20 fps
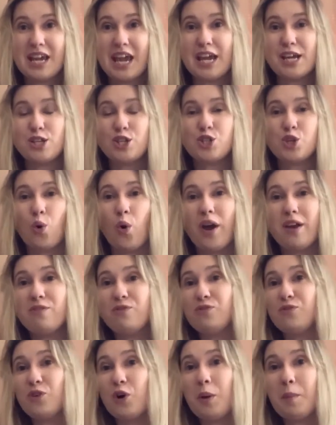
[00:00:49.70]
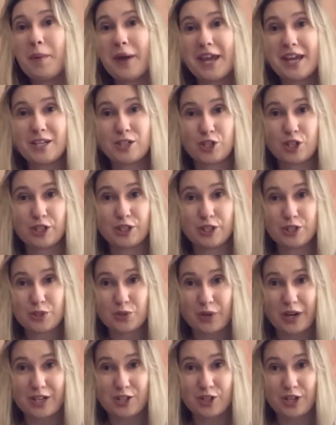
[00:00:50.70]
Enjoy full-page
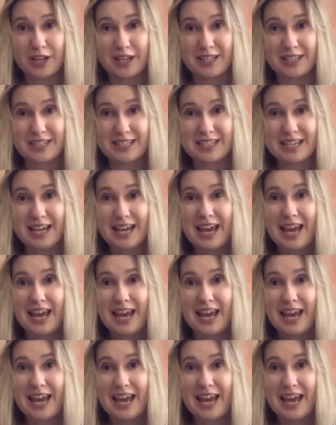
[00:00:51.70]
illustrations